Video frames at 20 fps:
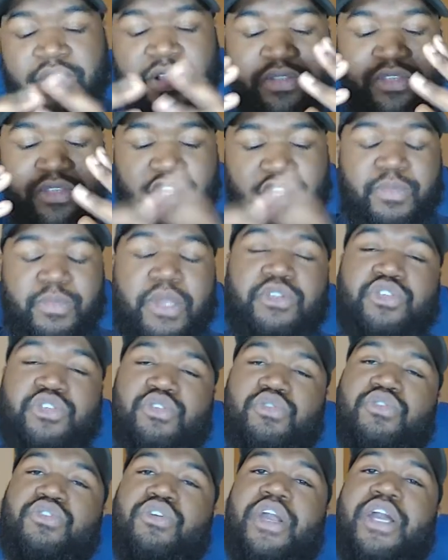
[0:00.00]
Talking about
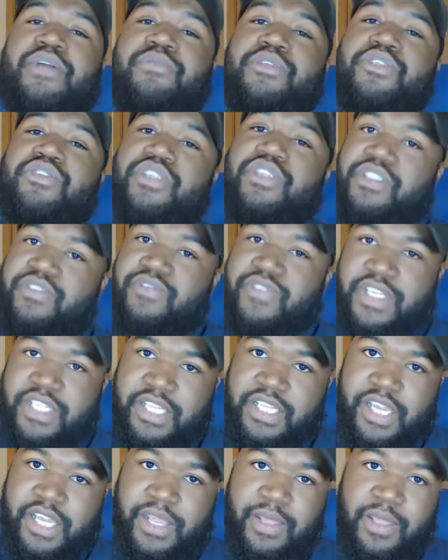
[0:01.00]
True Crime Streets of
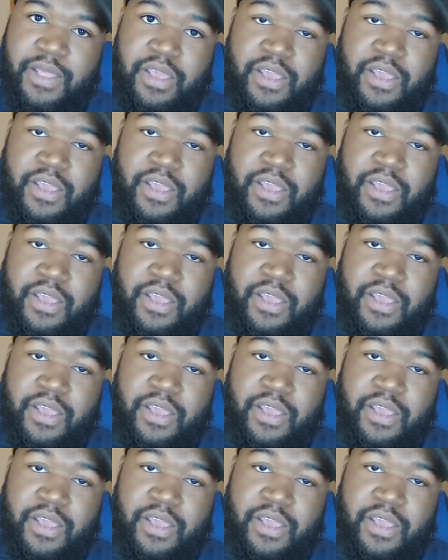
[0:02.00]
LA,